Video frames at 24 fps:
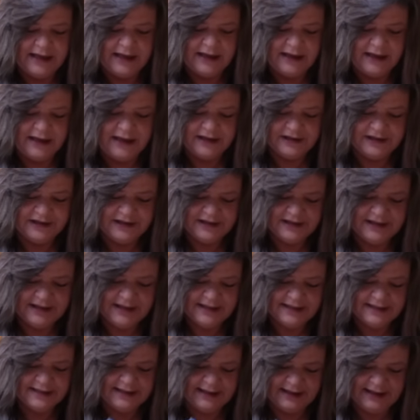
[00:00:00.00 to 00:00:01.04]
I
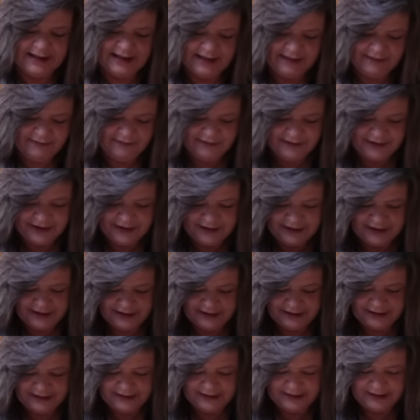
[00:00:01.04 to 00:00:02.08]
just love
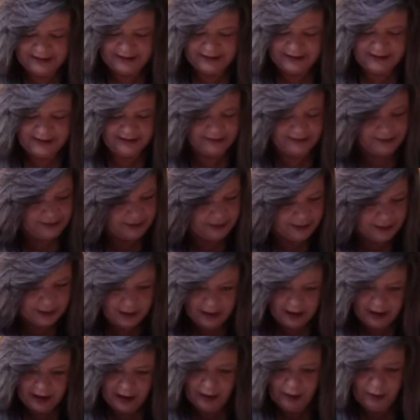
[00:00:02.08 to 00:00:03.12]
it.
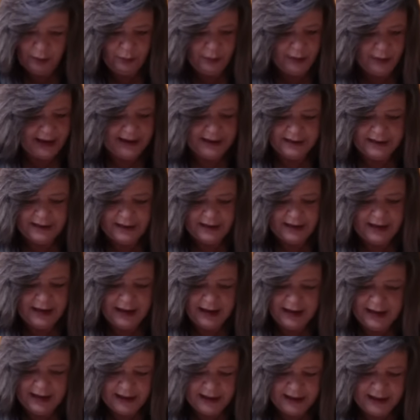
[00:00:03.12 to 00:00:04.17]

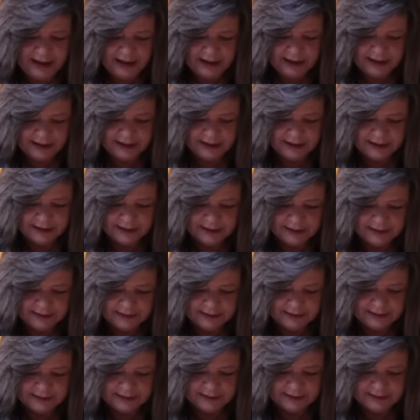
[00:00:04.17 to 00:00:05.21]
Awakening.
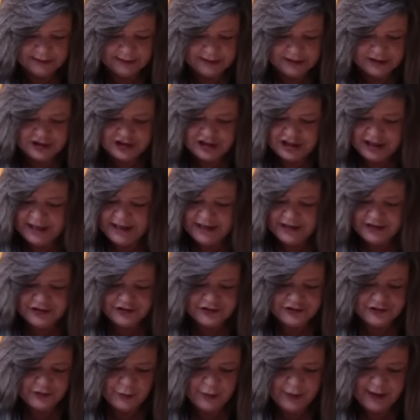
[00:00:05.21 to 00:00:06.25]
Change
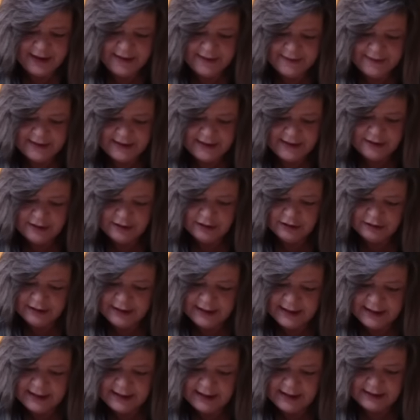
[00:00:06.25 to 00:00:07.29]
the way that you're
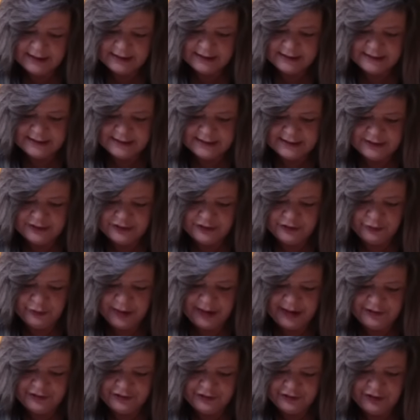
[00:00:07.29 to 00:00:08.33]
looking at the
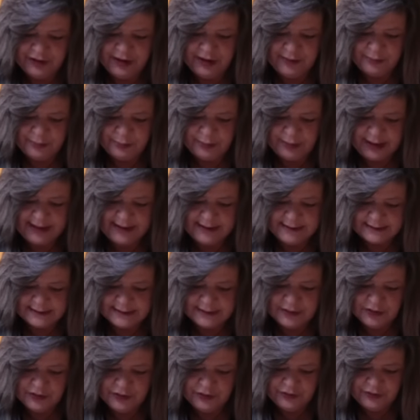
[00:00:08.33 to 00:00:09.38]
situation. Embrace
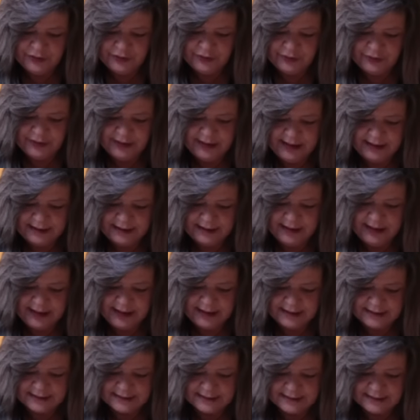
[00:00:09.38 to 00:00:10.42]
your
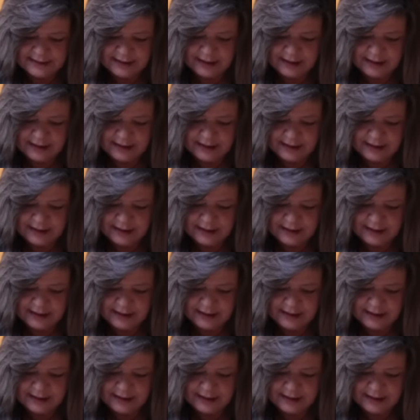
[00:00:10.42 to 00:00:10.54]
uniqueness.